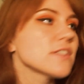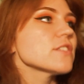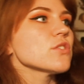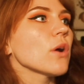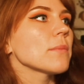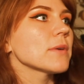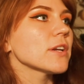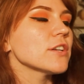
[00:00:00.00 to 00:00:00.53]
so
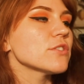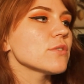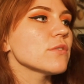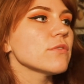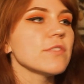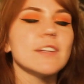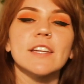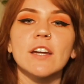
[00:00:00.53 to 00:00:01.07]
I'm gonna do a
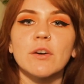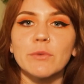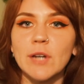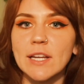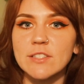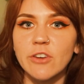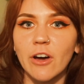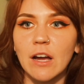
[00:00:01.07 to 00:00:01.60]
video where
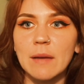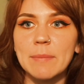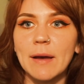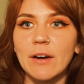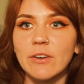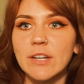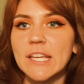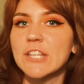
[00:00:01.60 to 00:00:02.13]
I talk
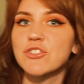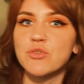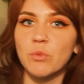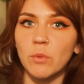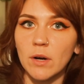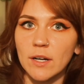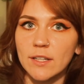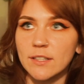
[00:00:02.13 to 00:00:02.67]
about each
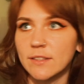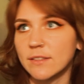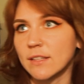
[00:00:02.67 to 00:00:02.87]
one,